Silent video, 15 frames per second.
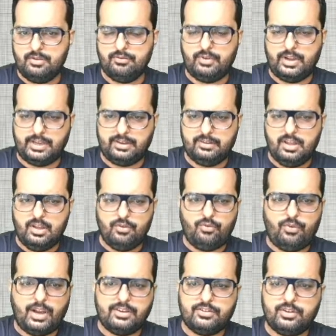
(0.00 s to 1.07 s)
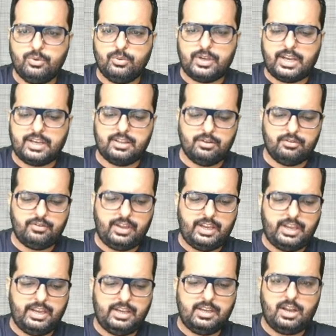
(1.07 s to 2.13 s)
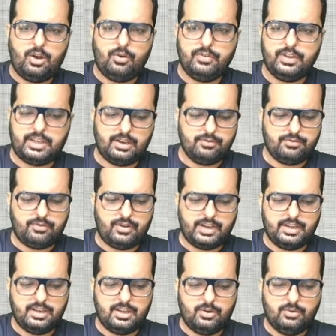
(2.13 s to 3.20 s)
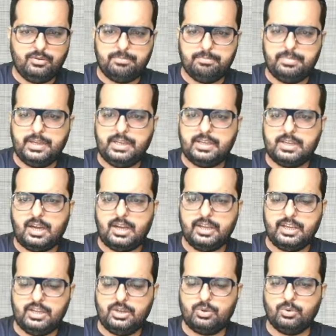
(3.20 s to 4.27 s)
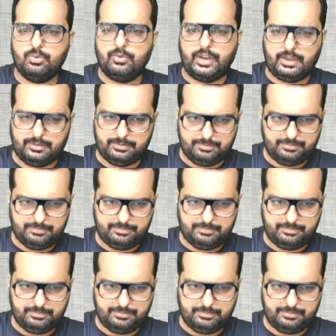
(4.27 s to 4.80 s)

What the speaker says: Weights. Once you get the weight, now we can find out beta into weight.